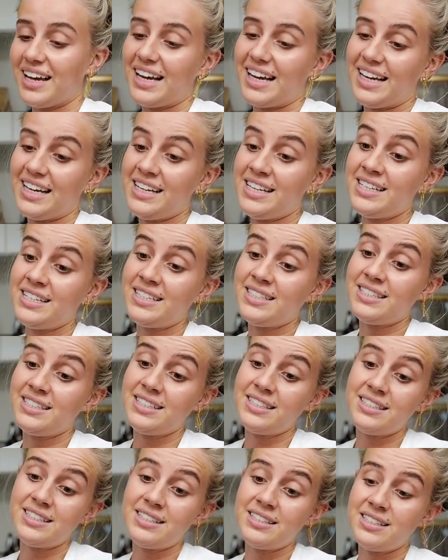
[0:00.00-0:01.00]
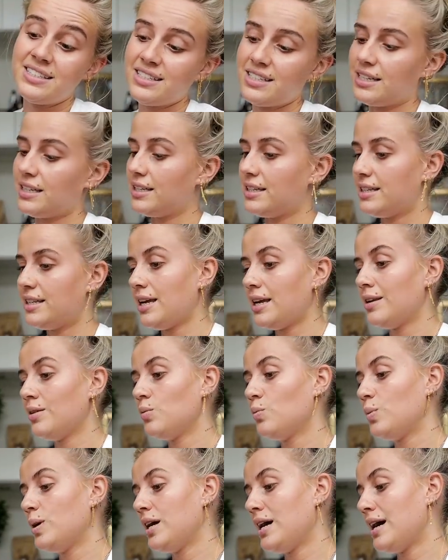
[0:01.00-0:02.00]
And
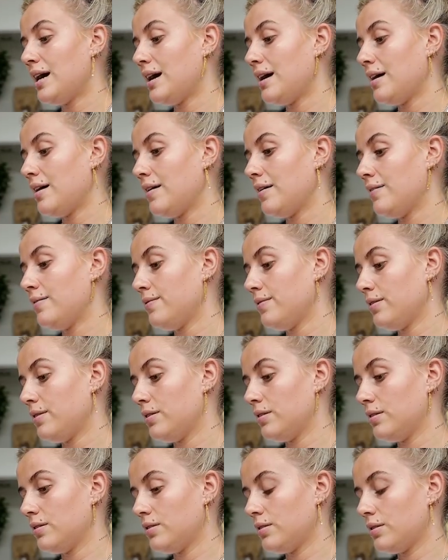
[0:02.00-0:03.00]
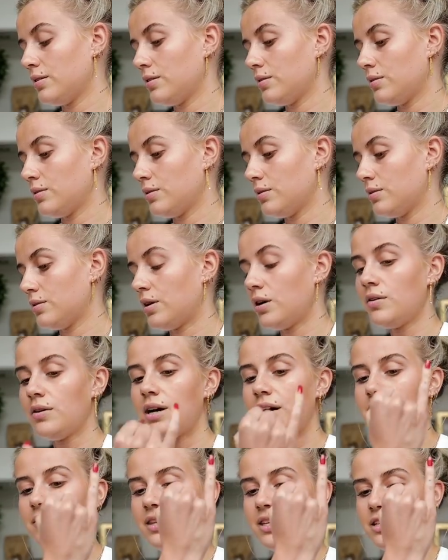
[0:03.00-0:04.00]
then we have... oh, I
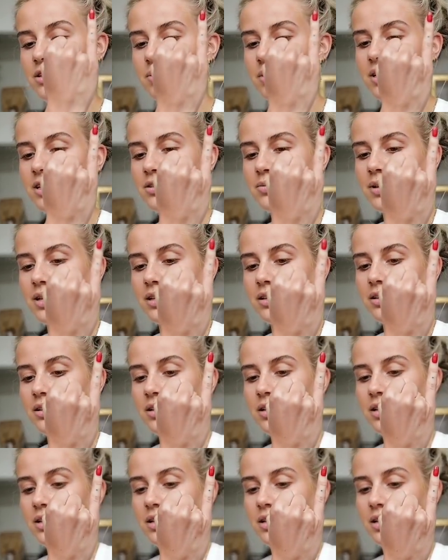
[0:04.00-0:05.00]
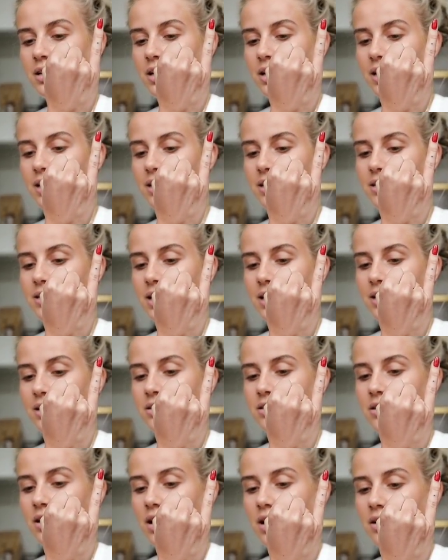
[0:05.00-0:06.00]
have this one as well. It's like a
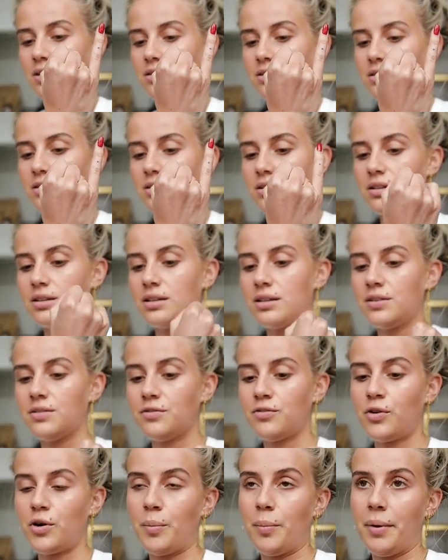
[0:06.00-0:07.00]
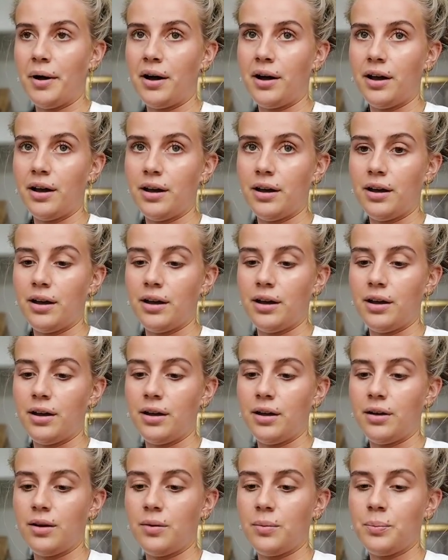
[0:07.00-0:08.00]
dot for
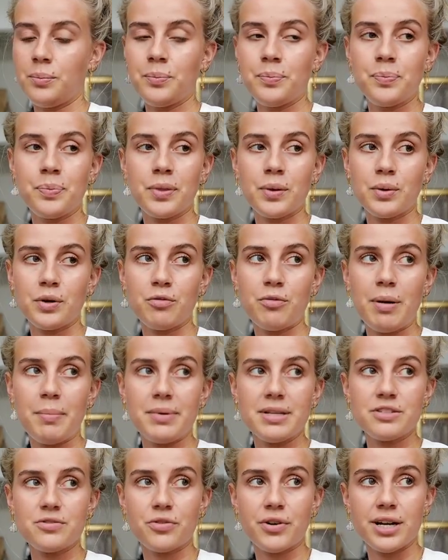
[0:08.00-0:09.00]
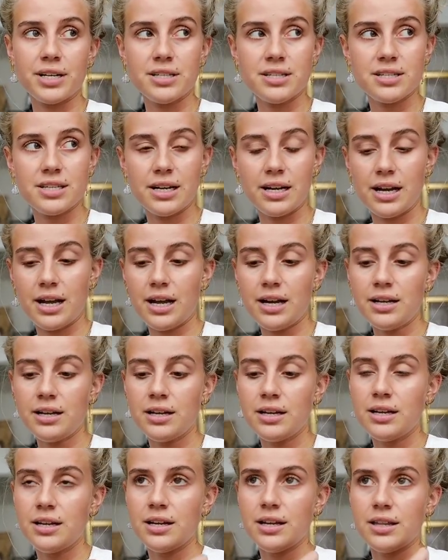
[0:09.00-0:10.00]
one of my best friends, Celia,
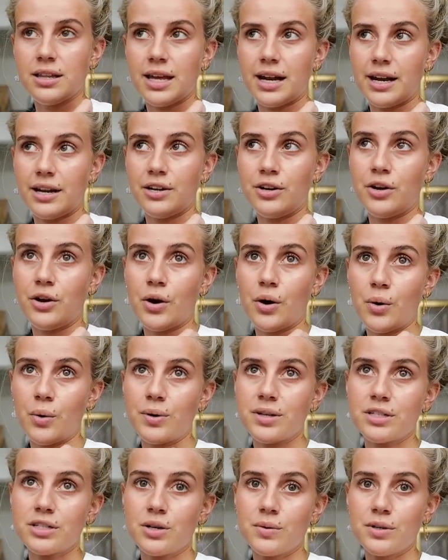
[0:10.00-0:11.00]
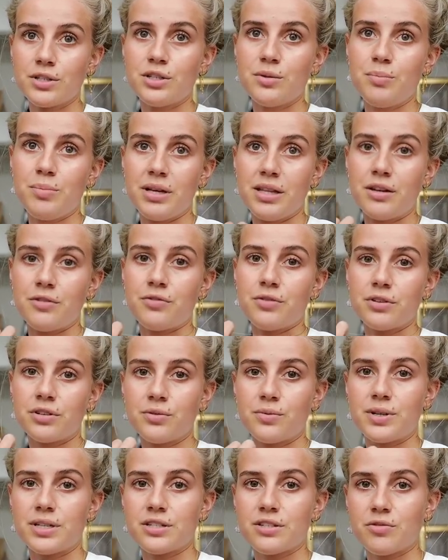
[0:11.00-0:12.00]
that I know is going to be there for the
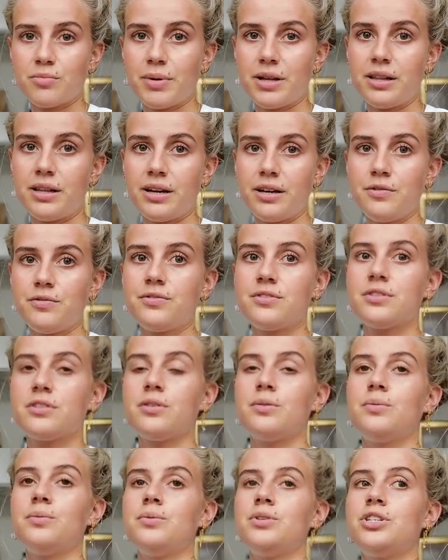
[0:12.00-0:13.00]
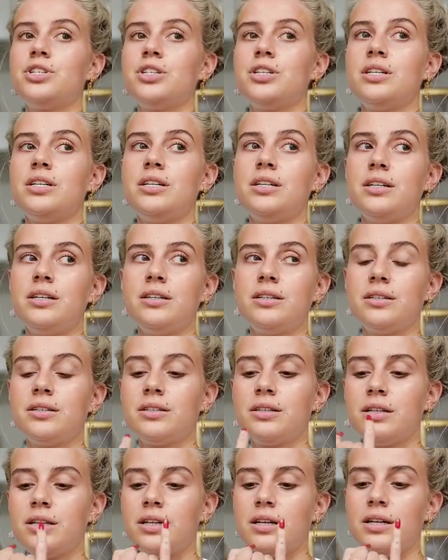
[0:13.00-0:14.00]
rest of my life. So
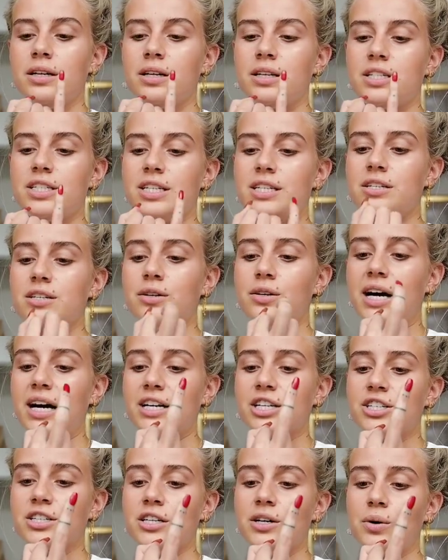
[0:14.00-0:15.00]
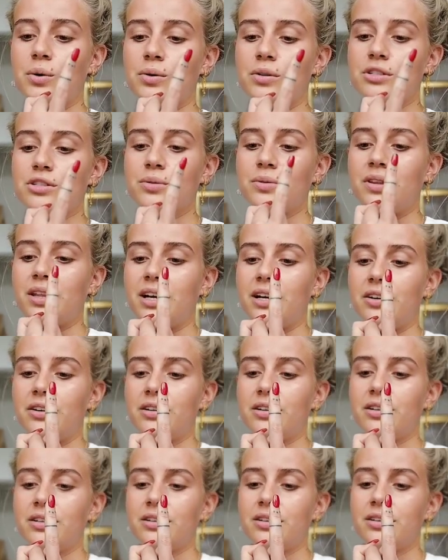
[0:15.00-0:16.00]
she's actually also there,